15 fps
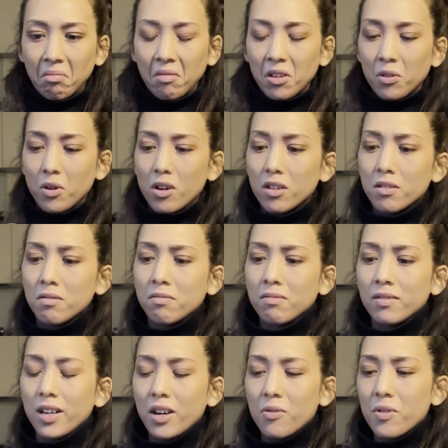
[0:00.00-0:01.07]
Oh god.
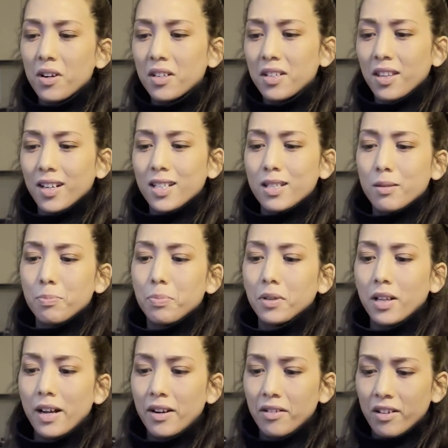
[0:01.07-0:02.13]
I don't want it to like
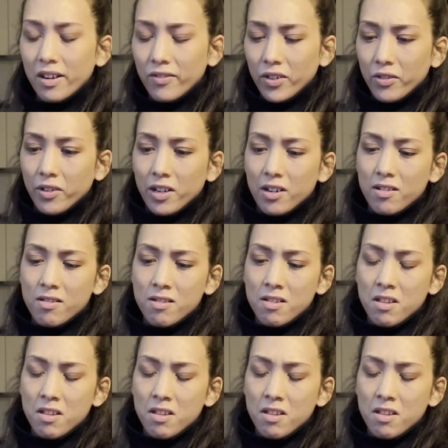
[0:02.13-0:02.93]
splatter everywhere.